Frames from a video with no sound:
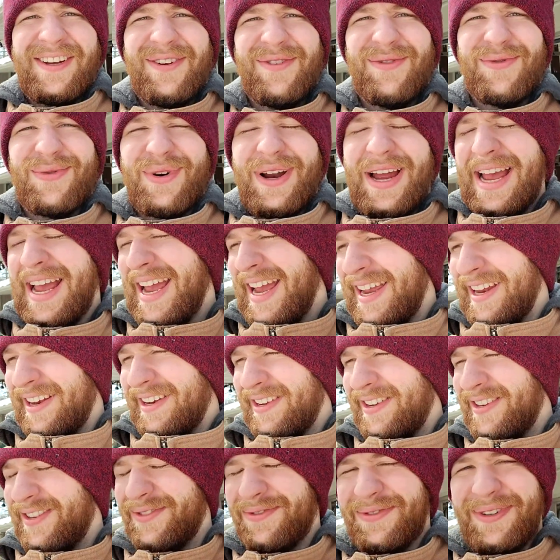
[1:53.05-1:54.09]
All right,
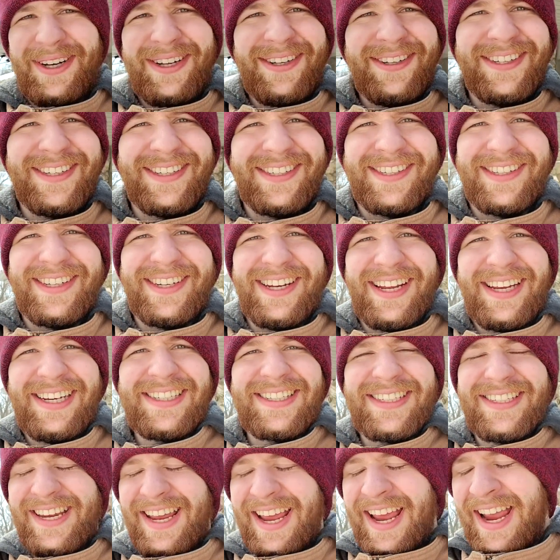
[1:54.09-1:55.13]
well, it is the
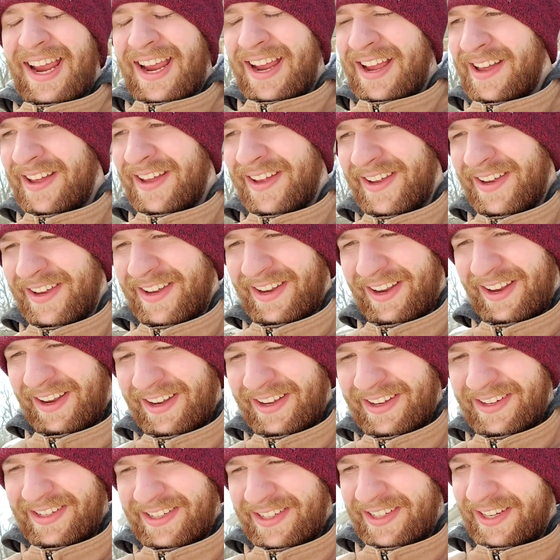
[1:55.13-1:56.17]
next day,
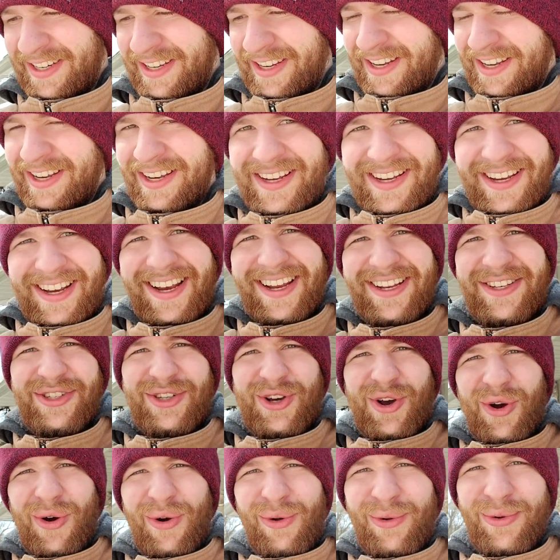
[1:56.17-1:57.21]
and it's
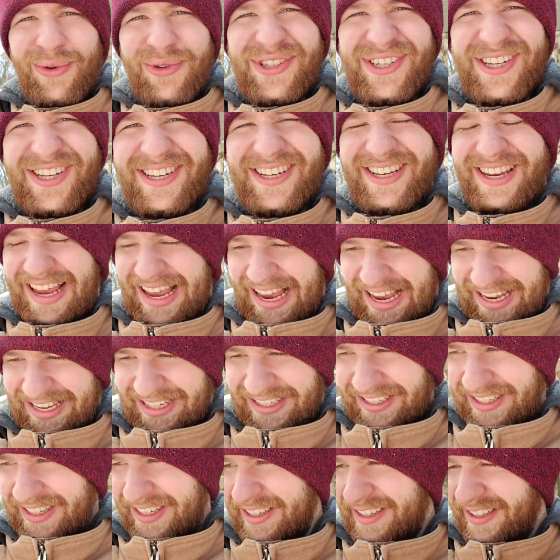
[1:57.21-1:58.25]
cold,
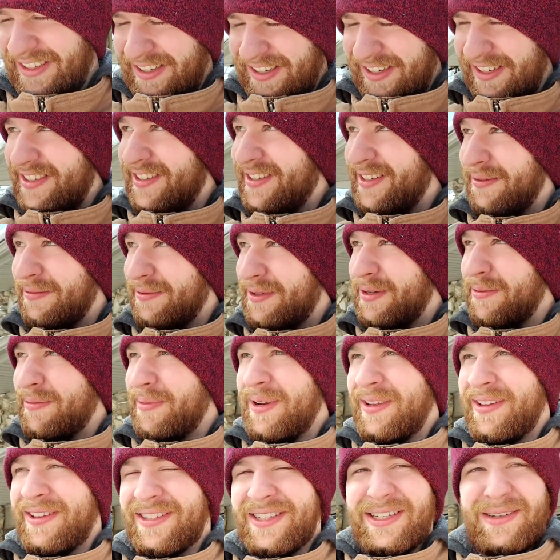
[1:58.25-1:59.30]
as it seems to
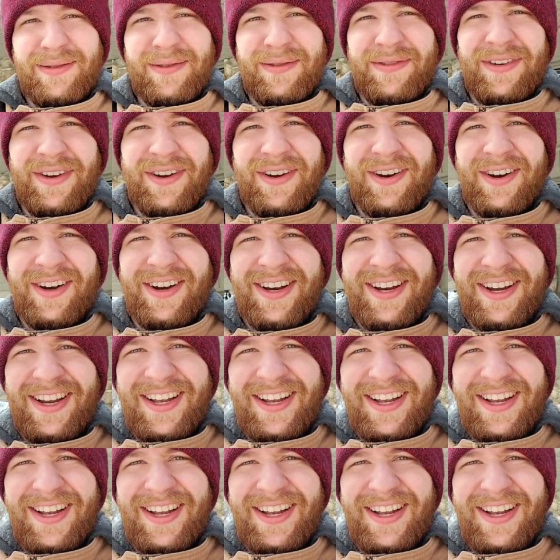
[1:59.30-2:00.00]
be this time of year.